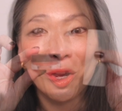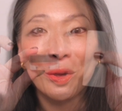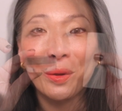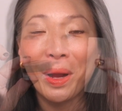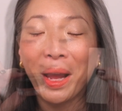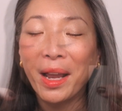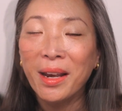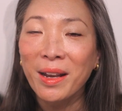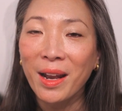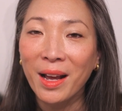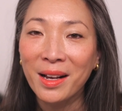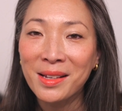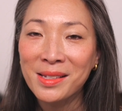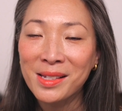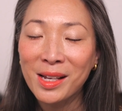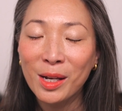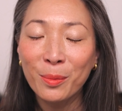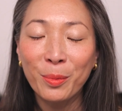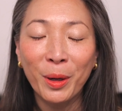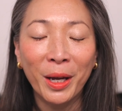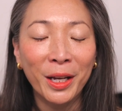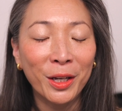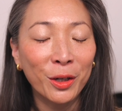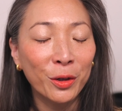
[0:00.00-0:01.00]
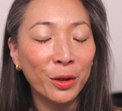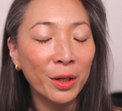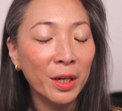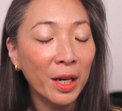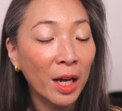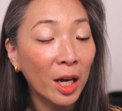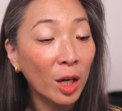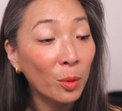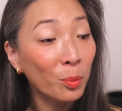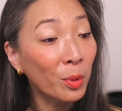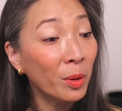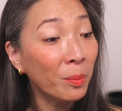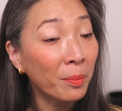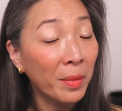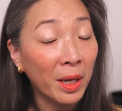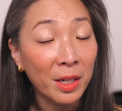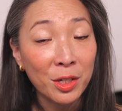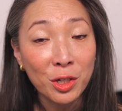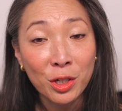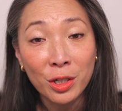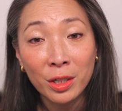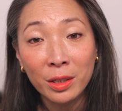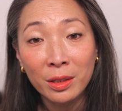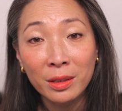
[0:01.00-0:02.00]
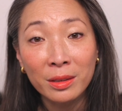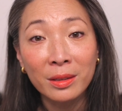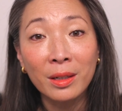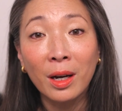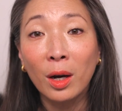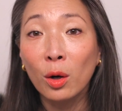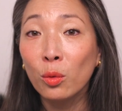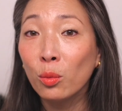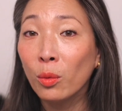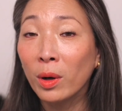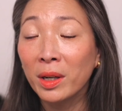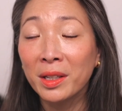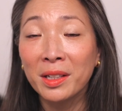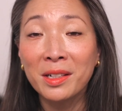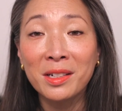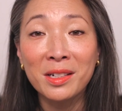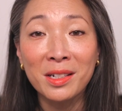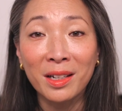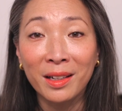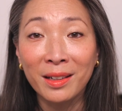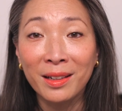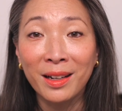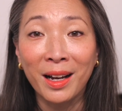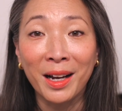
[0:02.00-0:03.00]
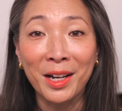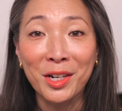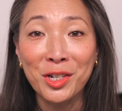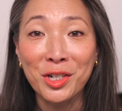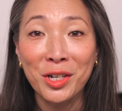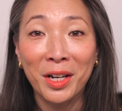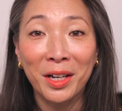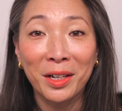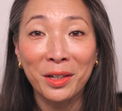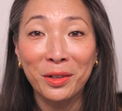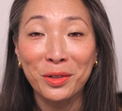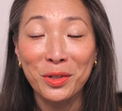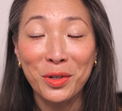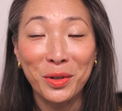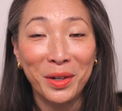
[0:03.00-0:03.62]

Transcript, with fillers: Okay, next up, I couldn't help but mention a one and done eyeshadow.